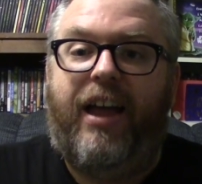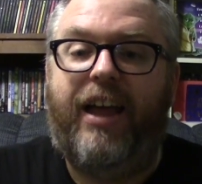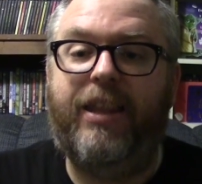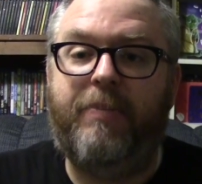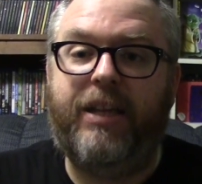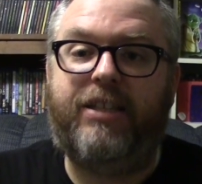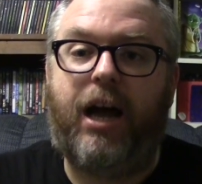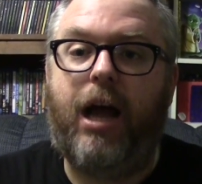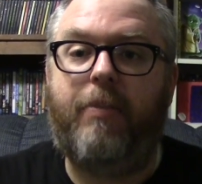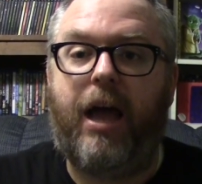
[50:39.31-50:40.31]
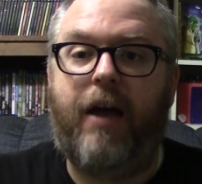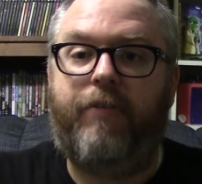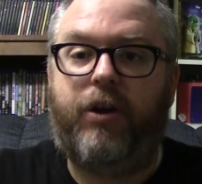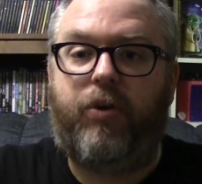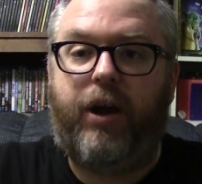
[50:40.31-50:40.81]
In the meantime, have
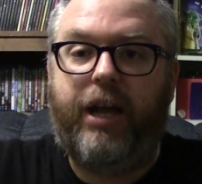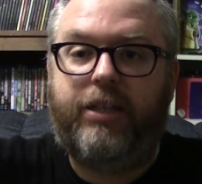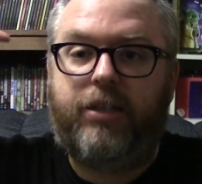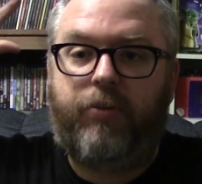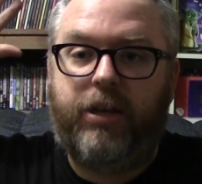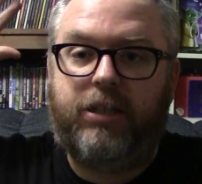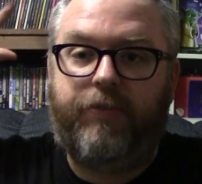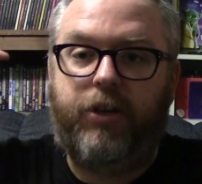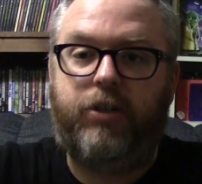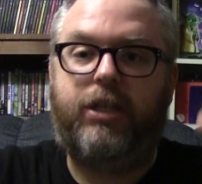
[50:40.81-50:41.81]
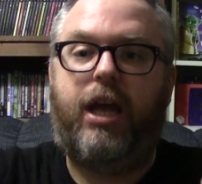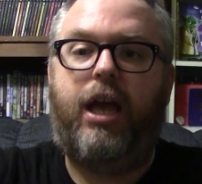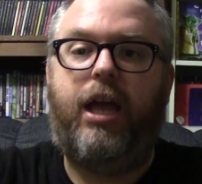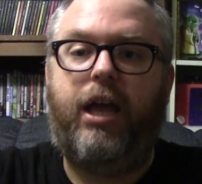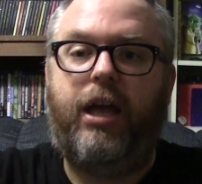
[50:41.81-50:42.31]
a great rest of your
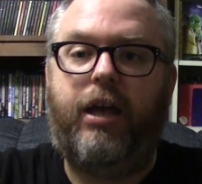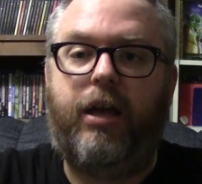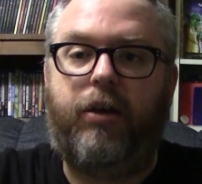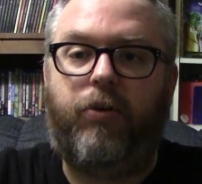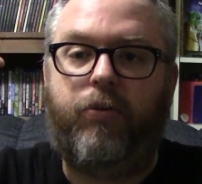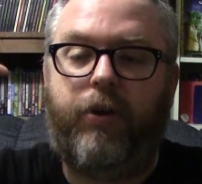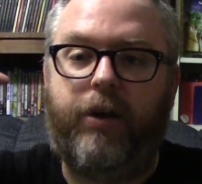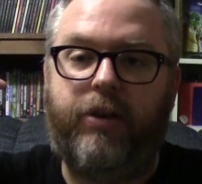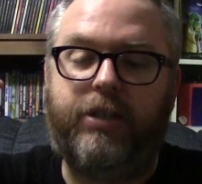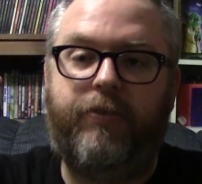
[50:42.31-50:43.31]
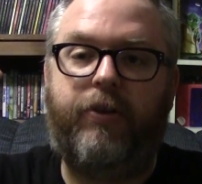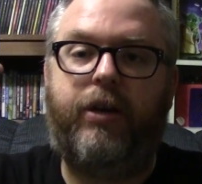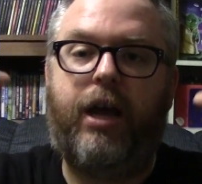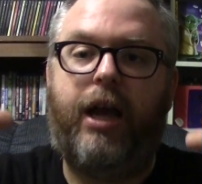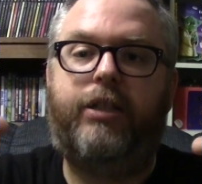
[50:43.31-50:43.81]
day, great rest of your
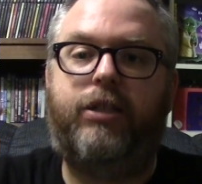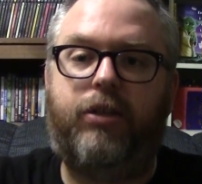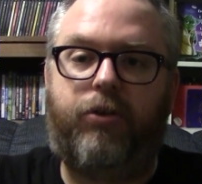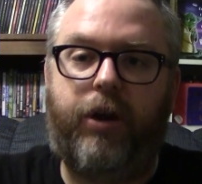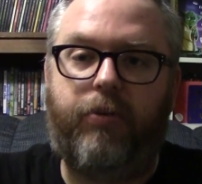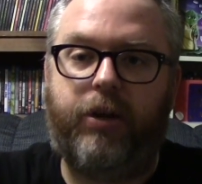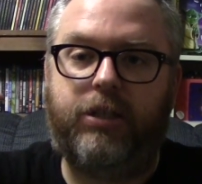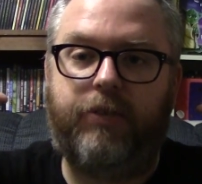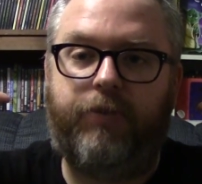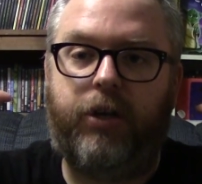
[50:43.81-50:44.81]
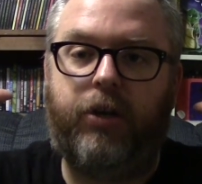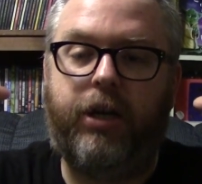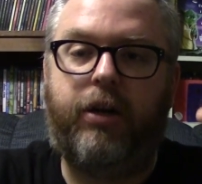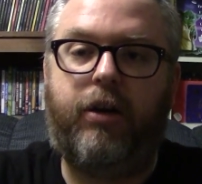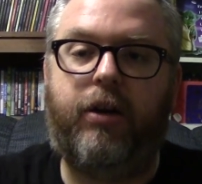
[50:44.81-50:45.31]
night, and a great rest of your
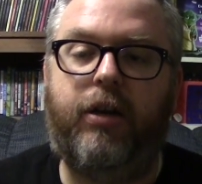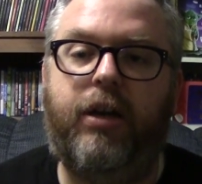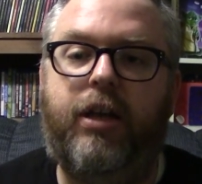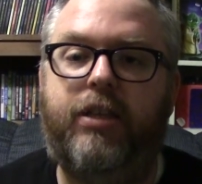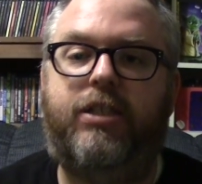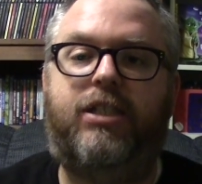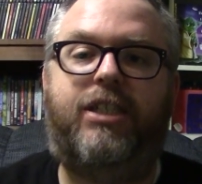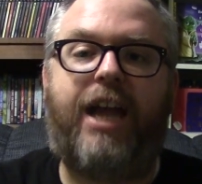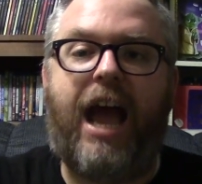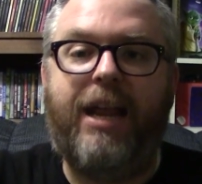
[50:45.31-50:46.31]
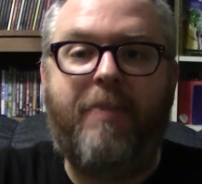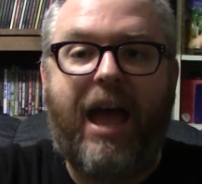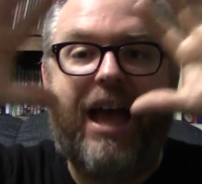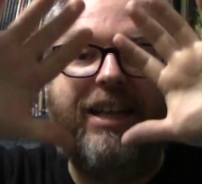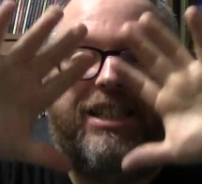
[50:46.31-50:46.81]
year. This is Chatty
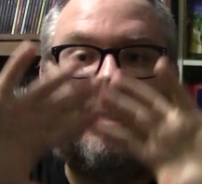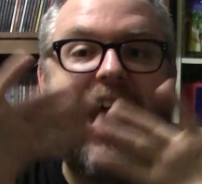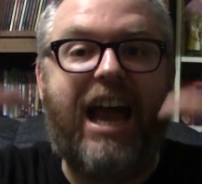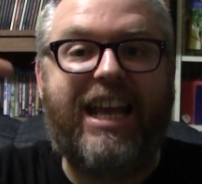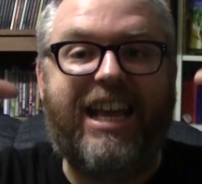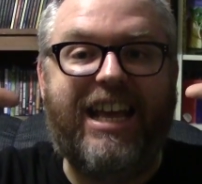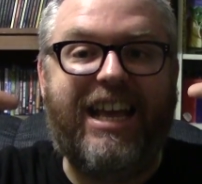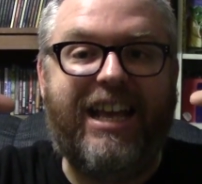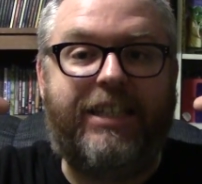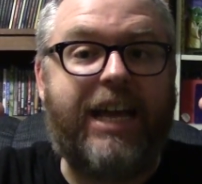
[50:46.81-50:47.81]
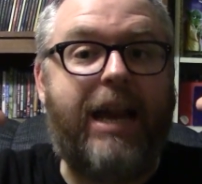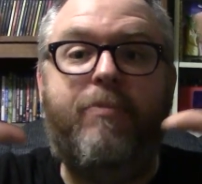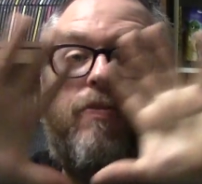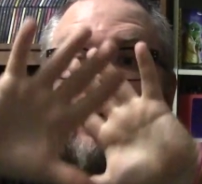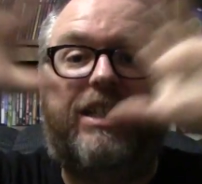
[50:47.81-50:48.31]
Man Chatty, Chatty
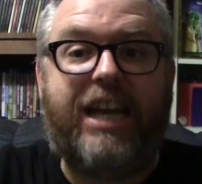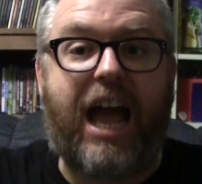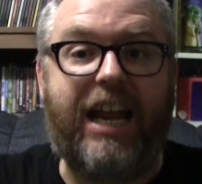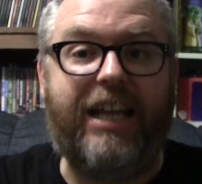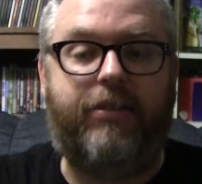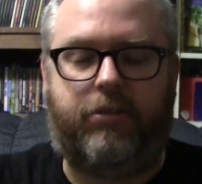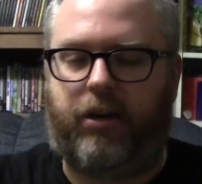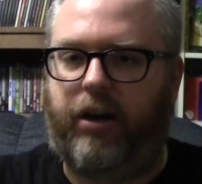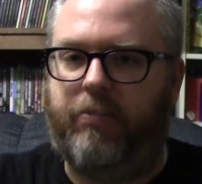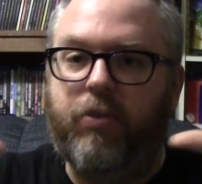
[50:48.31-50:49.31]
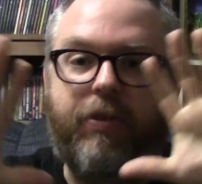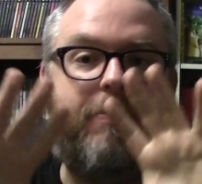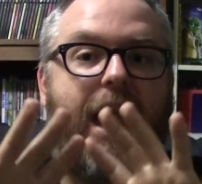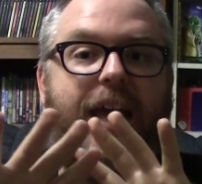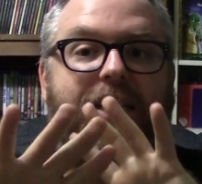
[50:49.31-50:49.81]
Movie Chatty, sorry, Movie
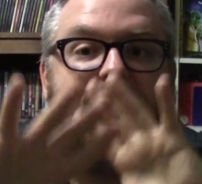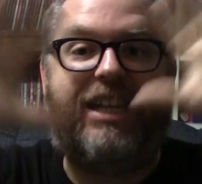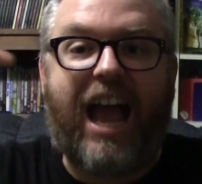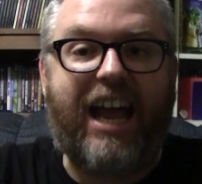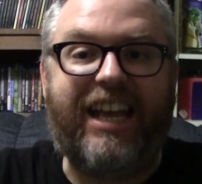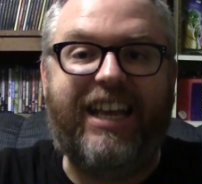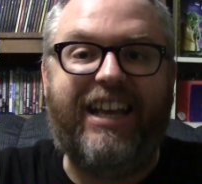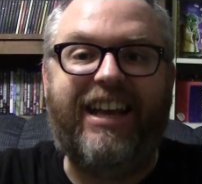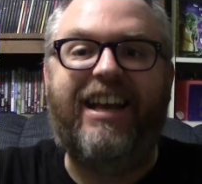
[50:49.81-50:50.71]
Man Chatty.